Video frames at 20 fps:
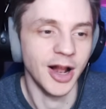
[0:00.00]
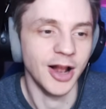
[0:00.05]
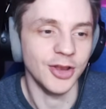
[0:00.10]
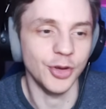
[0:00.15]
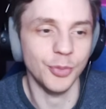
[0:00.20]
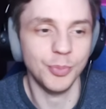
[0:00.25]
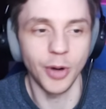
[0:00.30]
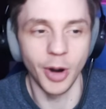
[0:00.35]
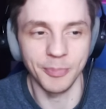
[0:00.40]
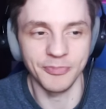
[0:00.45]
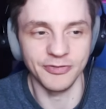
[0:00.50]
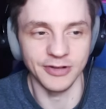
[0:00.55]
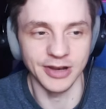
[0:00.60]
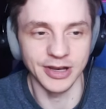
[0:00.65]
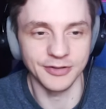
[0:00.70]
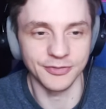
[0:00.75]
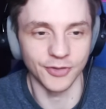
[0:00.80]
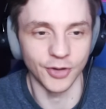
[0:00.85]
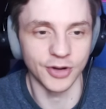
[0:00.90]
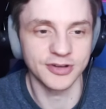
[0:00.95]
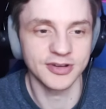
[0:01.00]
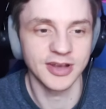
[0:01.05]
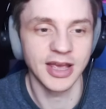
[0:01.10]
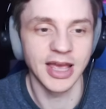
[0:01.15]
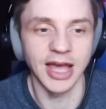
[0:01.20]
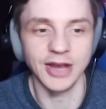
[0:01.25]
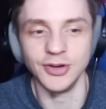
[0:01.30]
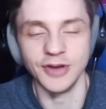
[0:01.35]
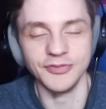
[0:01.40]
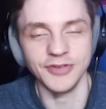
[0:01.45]
you pop Fleetfoot
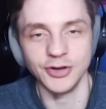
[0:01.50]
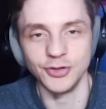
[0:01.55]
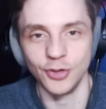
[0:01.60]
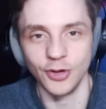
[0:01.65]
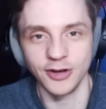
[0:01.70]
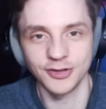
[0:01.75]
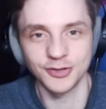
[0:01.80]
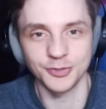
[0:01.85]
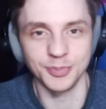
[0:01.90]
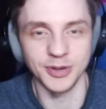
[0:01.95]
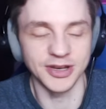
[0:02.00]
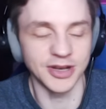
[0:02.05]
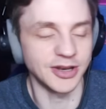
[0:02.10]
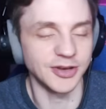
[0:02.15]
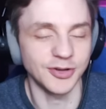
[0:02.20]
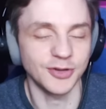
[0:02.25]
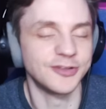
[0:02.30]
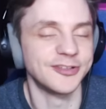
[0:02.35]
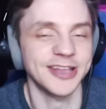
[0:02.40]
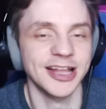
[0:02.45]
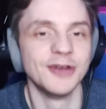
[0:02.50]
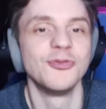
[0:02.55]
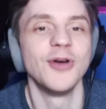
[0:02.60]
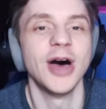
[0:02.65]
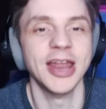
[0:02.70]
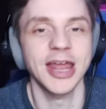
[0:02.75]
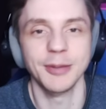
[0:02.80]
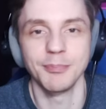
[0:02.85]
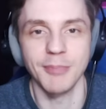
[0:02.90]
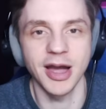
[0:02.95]
and you have Enduring Speed and you still
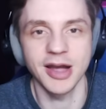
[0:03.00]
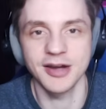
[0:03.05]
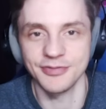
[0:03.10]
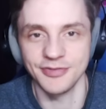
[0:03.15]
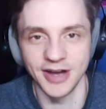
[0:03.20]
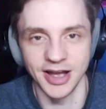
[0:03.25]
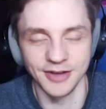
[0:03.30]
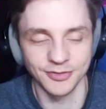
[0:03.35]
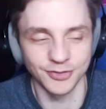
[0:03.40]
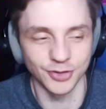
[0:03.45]
run at Mach 5,